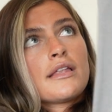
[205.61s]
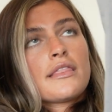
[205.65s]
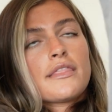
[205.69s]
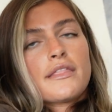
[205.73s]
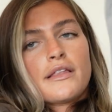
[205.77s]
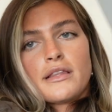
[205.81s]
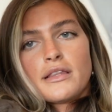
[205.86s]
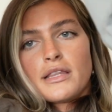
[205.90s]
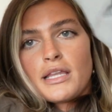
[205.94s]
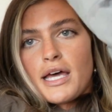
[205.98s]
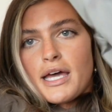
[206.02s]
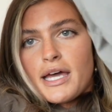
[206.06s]

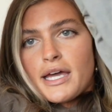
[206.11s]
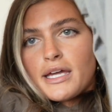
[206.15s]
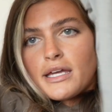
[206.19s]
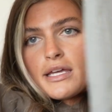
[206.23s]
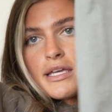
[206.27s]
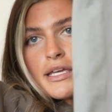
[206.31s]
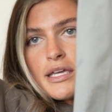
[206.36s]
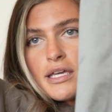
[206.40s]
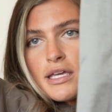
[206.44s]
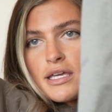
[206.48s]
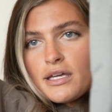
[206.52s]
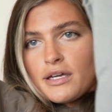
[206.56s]
the leg
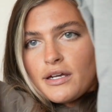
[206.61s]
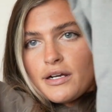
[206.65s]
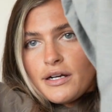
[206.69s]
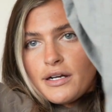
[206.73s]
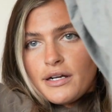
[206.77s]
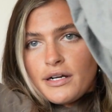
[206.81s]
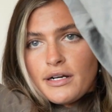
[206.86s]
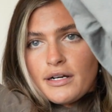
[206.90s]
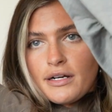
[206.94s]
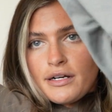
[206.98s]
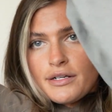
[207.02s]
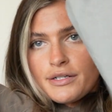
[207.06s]

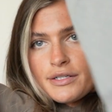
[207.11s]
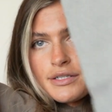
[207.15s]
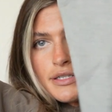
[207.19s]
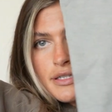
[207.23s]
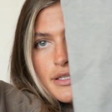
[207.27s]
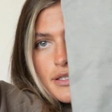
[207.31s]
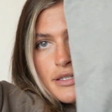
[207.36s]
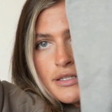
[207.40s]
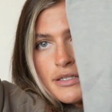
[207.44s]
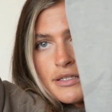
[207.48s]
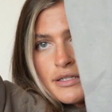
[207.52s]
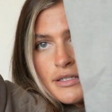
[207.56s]
here,
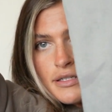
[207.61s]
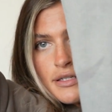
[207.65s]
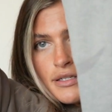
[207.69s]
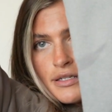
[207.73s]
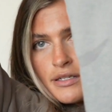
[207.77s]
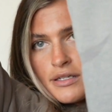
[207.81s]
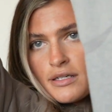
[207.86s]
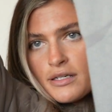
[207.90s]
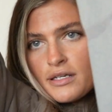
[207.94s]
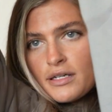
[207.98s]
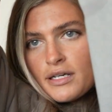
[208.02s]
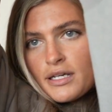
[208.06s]

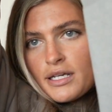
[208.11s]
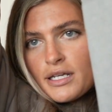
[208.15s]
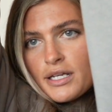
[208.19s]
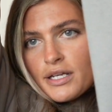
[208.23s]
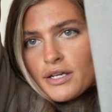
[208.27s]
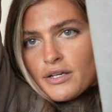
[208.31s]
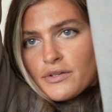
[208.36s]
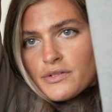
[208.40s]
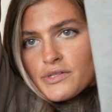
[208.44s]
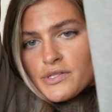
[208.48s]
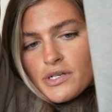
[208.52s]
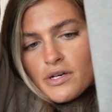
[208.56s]
and it
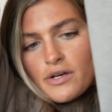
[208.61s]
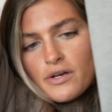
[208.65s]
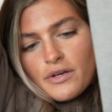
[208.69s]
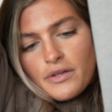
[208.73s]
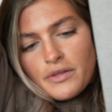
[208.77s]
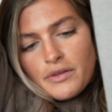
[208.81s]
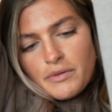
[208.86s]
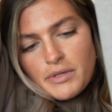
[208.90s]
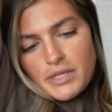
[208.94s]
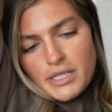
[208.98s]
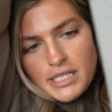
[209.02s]
goes all the way